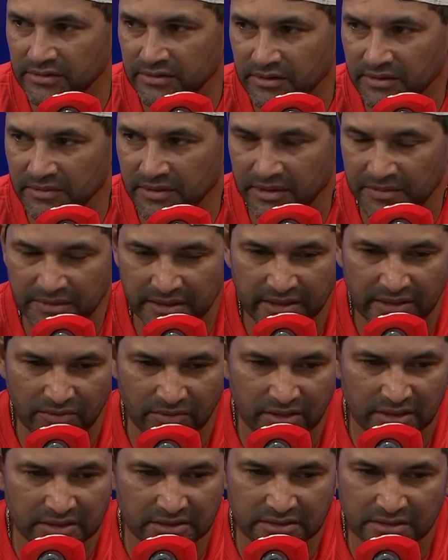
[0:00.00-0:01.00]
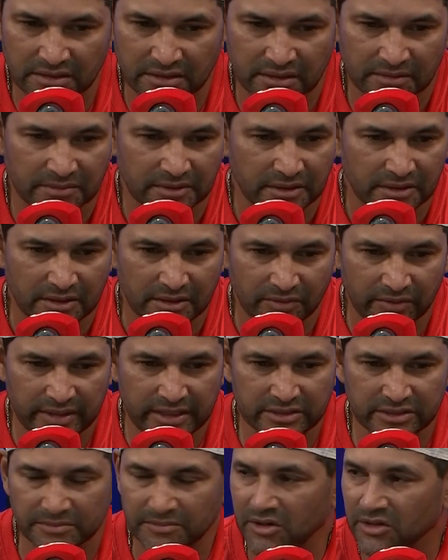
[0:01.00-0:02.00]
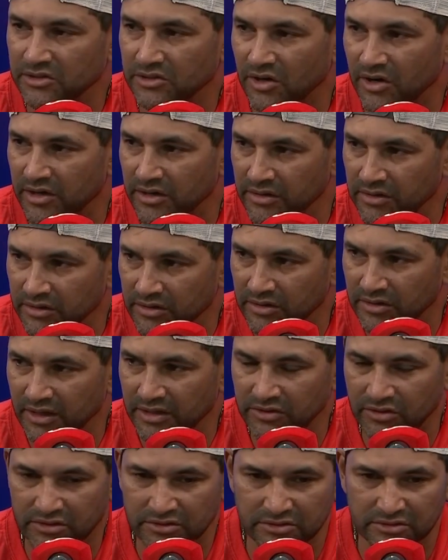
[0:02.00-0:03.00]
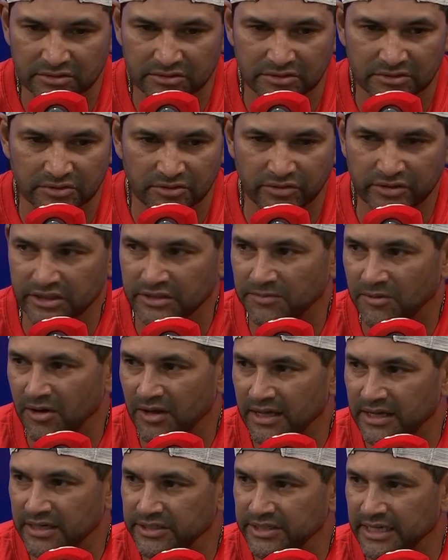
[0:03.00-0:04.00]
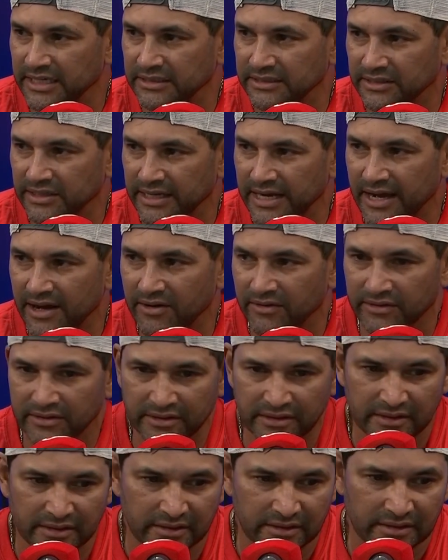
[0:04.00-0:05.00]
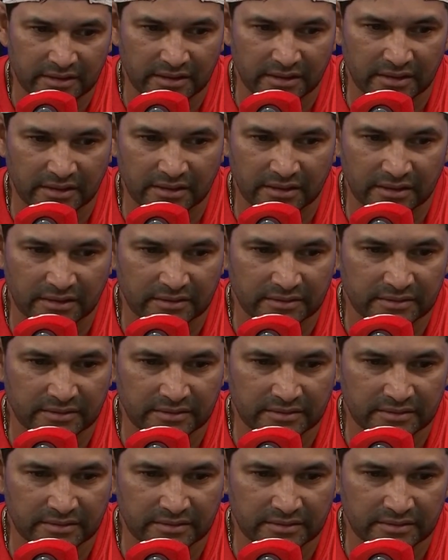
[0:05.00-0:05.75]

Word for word: I mean, he was. Um, we hit some balls hard. You know, I thought Suzuki's ball had a chance to get out, uh,